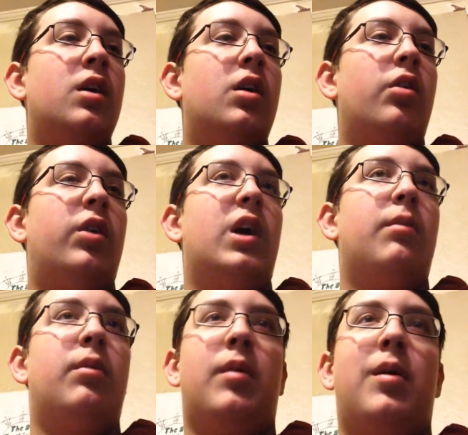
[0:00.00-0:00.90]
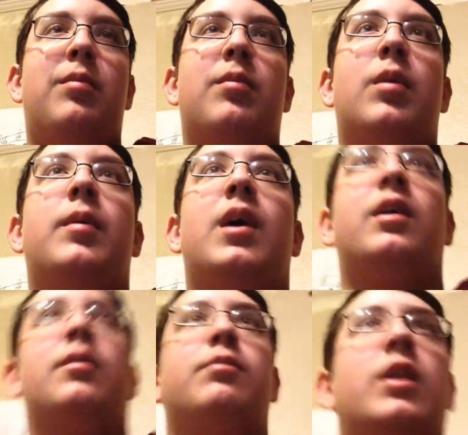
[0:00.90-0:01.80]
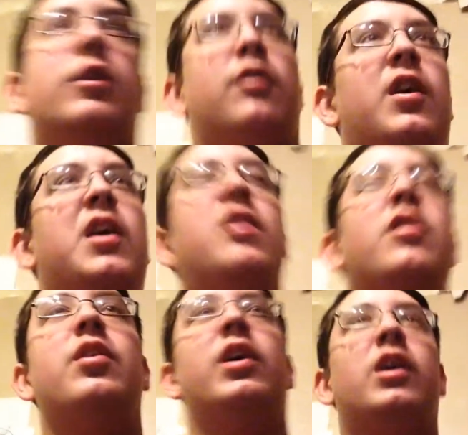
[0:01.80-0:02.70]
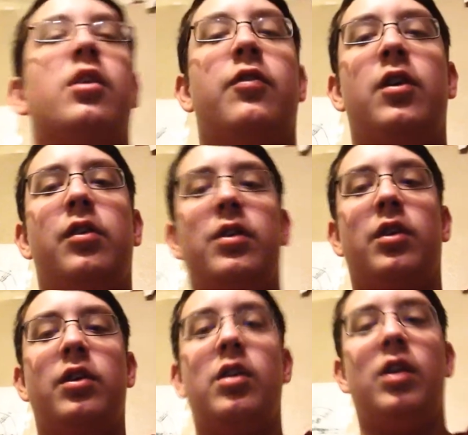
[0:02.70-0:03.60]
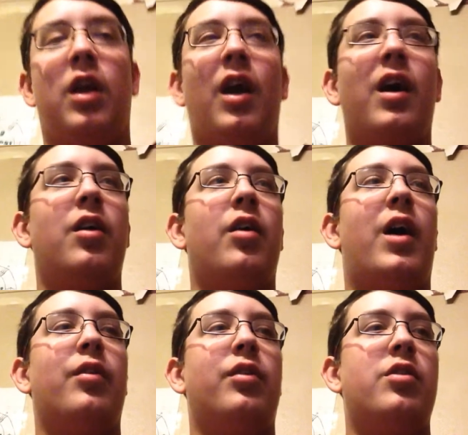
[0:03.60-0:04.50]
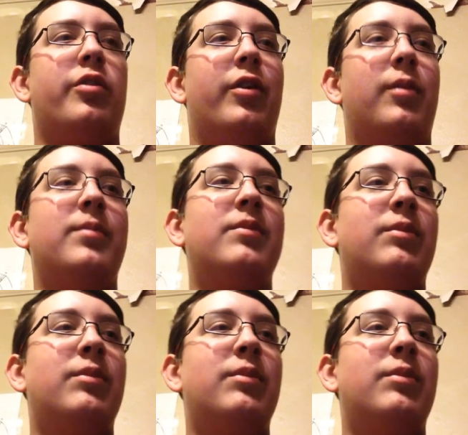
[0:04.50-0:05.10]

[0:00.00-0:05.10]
The other guy might might be acting funny. Why are you doing it on your phone when you're clearly at your house in your room?